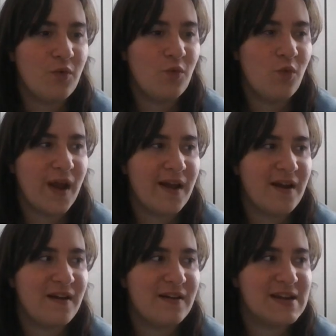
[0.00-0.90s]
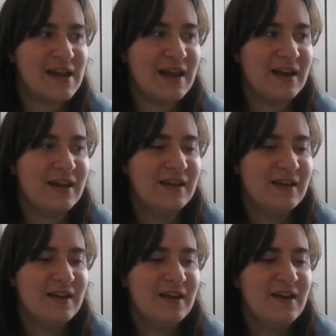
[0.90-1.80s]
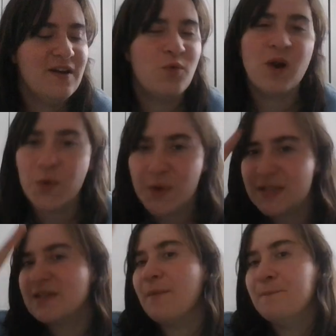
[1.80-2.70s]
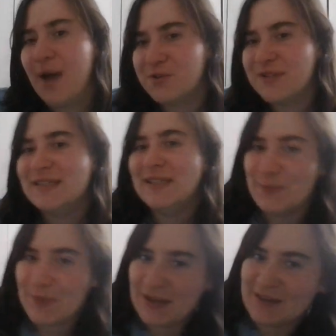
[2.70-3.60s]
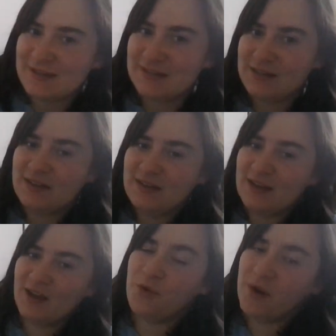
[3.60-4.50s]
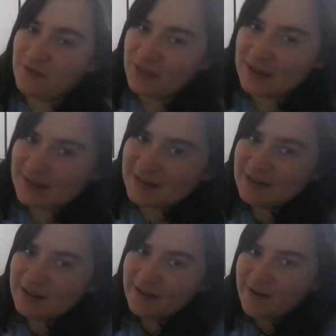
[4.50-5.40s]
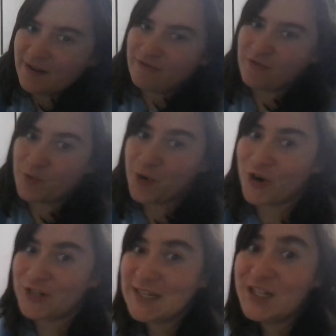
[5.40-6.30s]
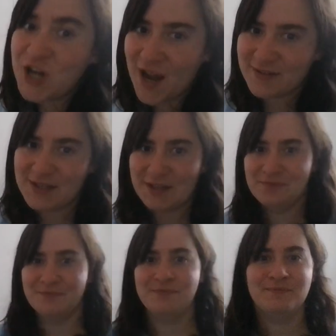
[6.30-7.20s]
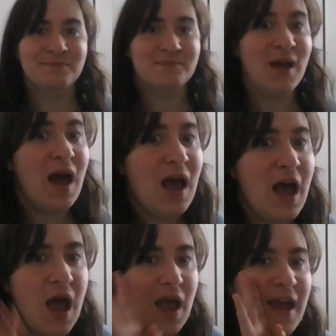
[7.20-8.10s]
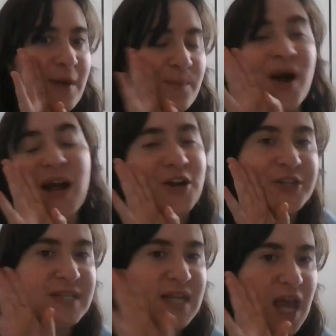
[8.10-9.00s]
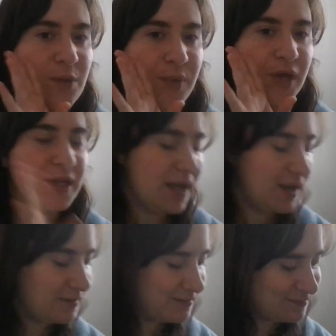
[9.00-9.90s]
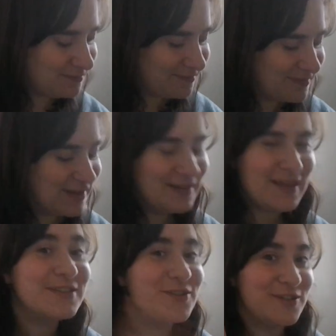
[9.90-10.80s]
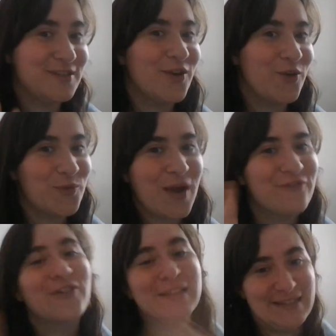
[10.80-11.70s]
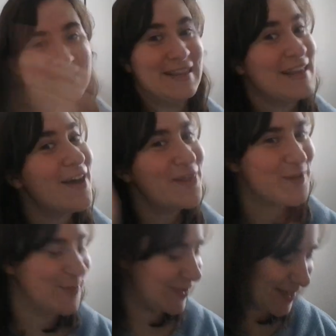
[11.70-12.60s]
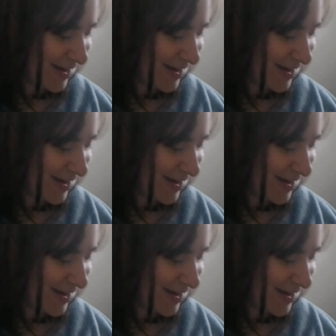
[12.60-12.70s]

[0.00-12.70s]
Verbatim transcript: where did where was Mount Olympus equivalent for Percy Jackson. Empire State Building. That's a subtle reference to the other book